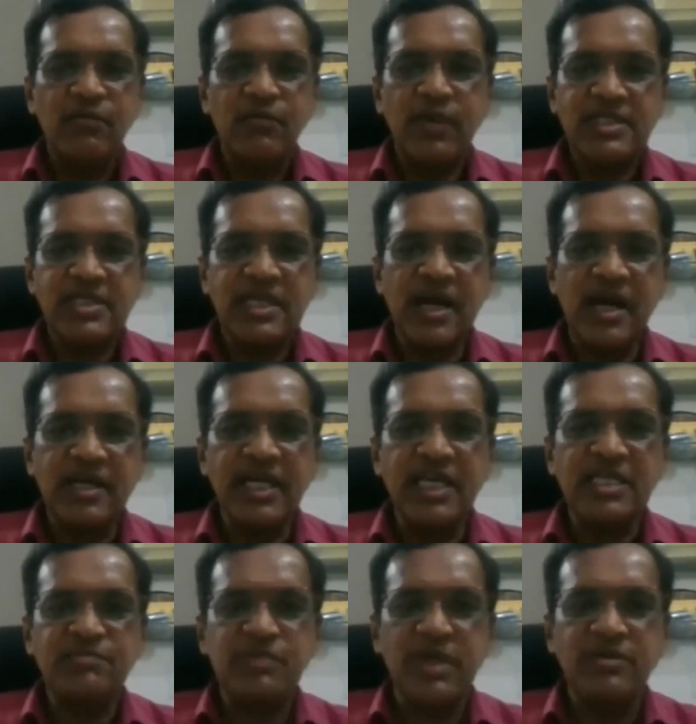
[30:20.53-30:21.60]
Once the concrete
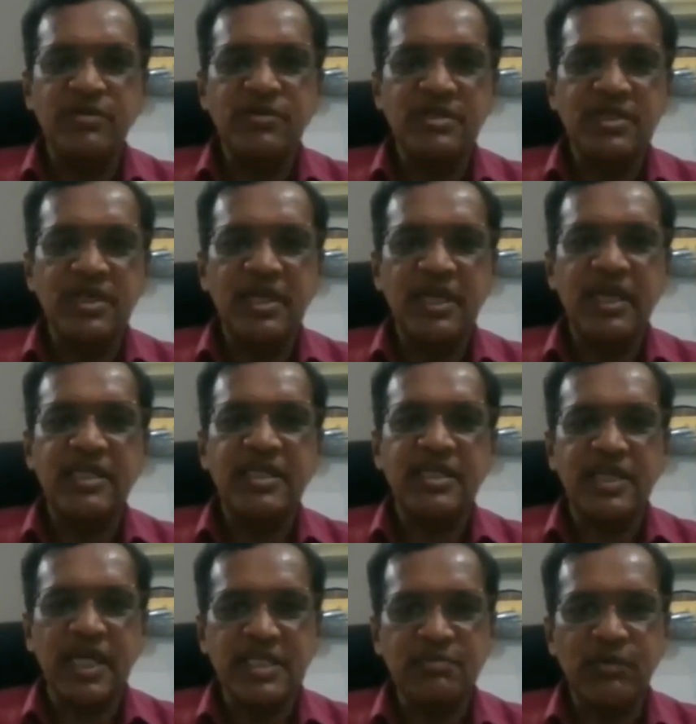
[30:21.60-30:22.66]
is produced, again the
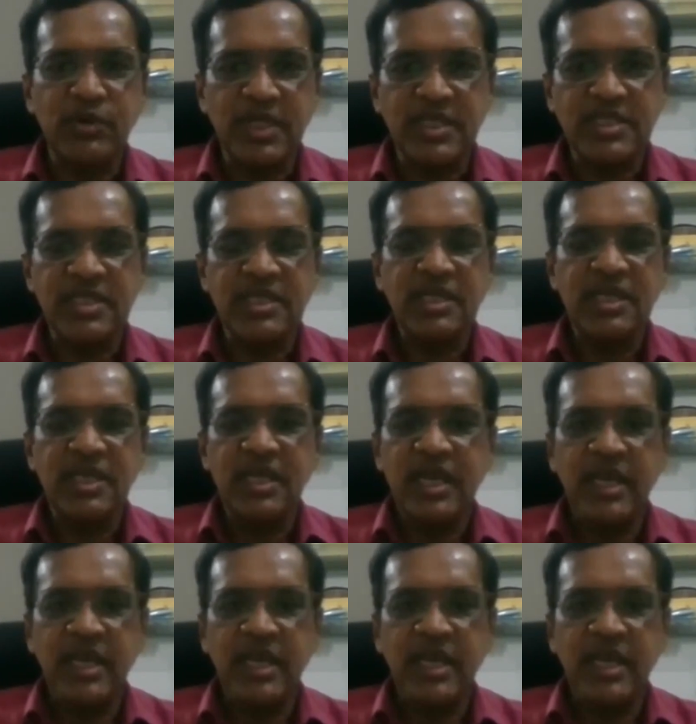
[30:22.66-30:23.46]
transportation,